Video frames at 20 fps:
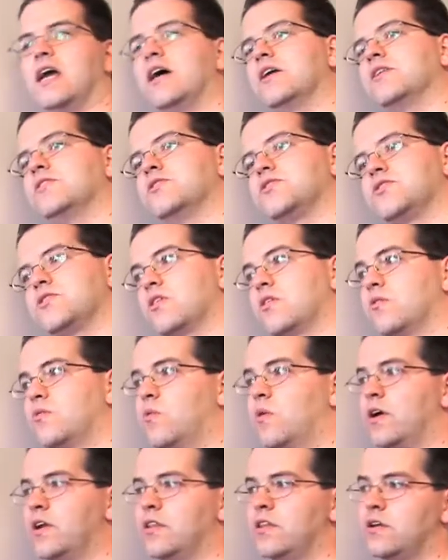And so
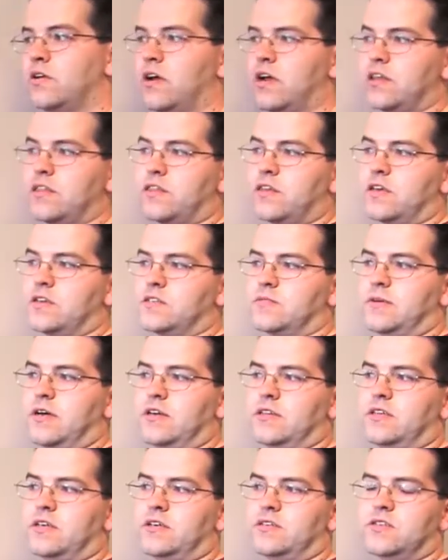one of the great things
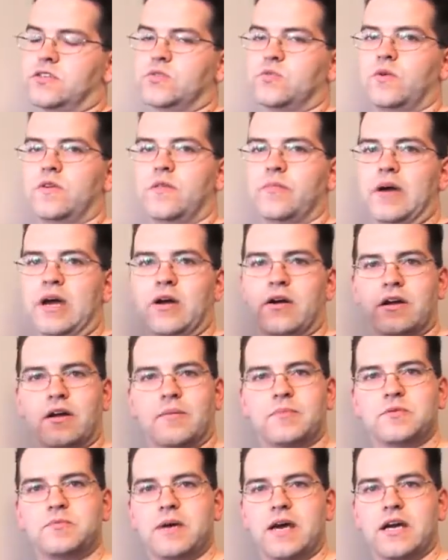about this is when the power
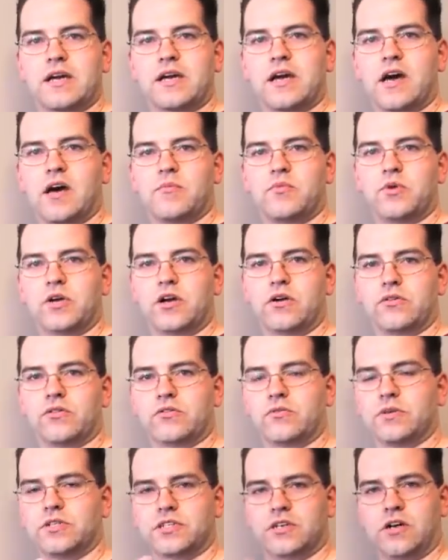comes back up, we go
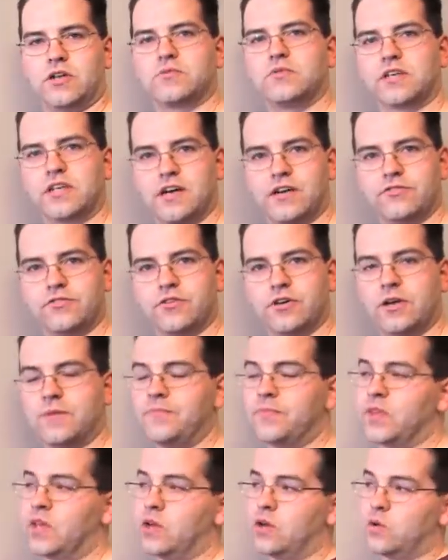through what's called recovery,
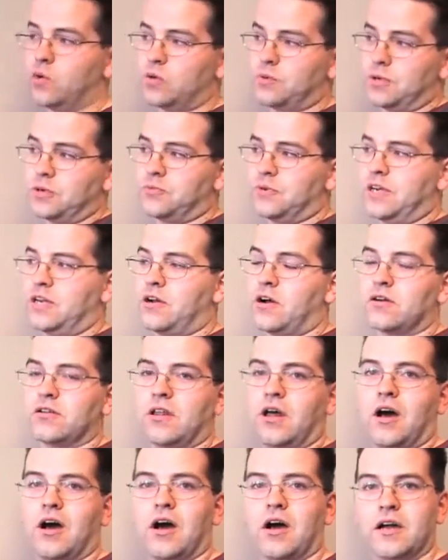where we read our
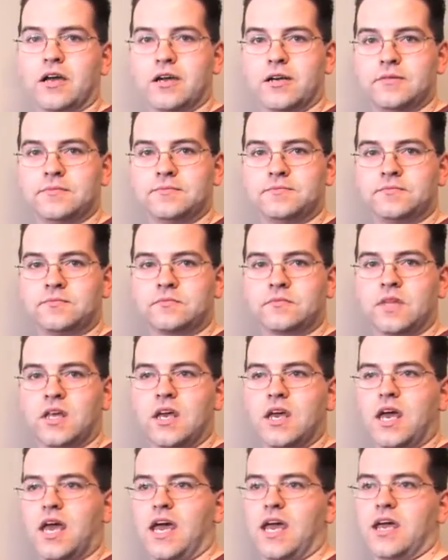log,
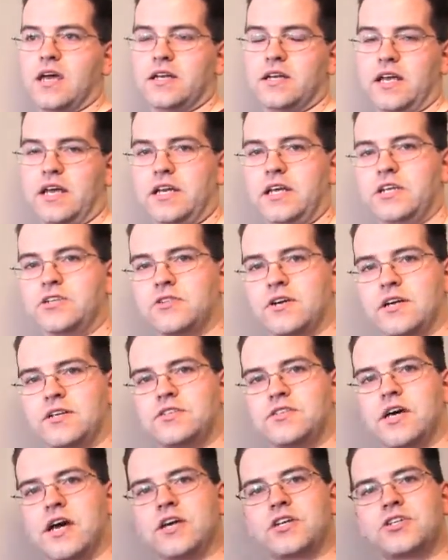and any
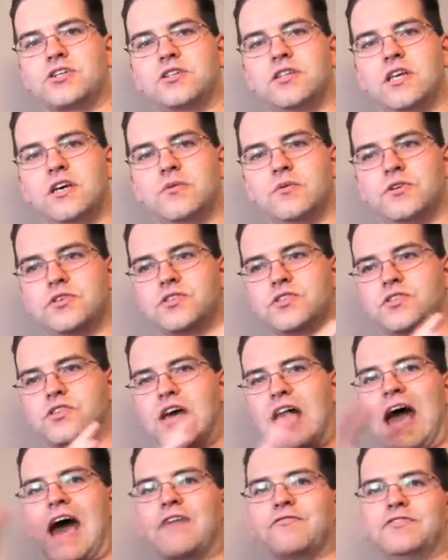transaction that was
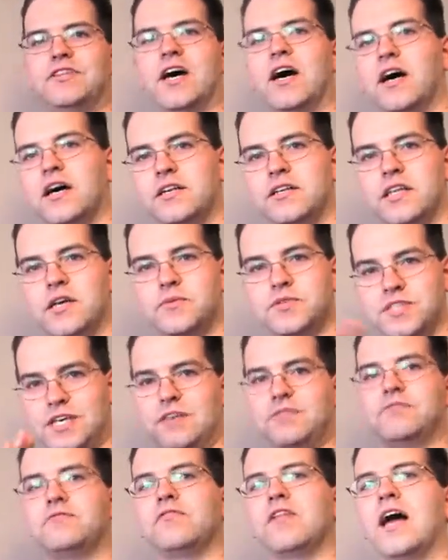half done, that was
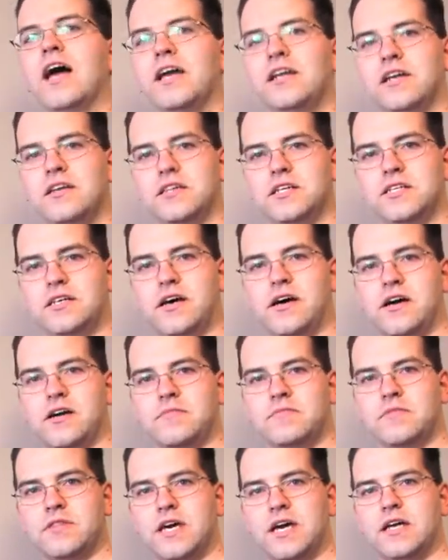in flight at the
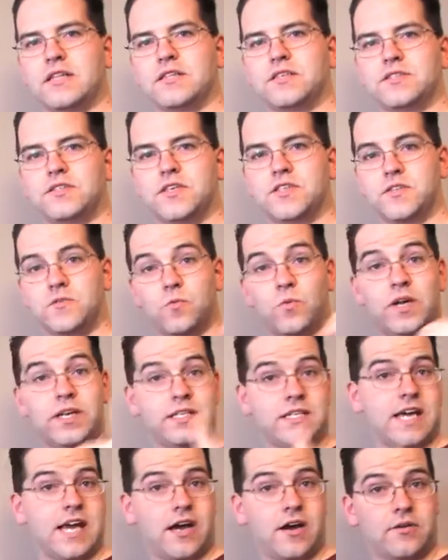time that the system
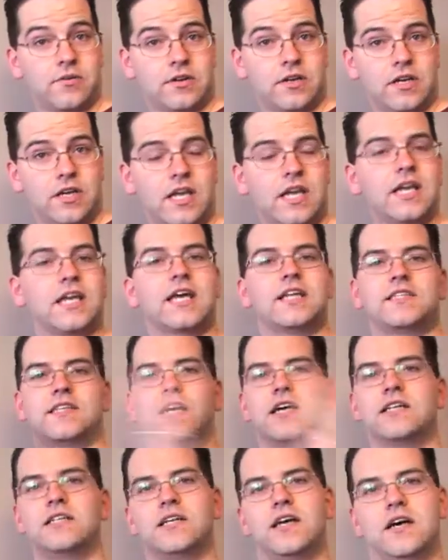went down, gets
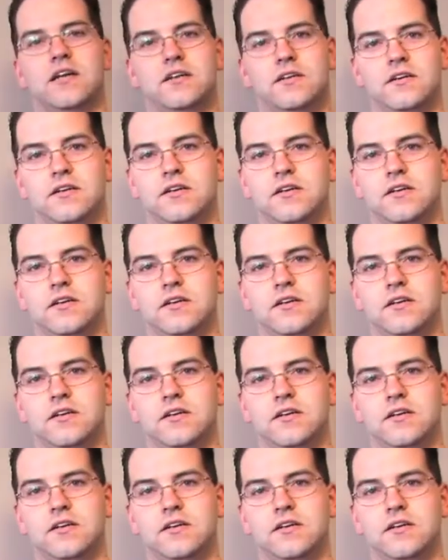undone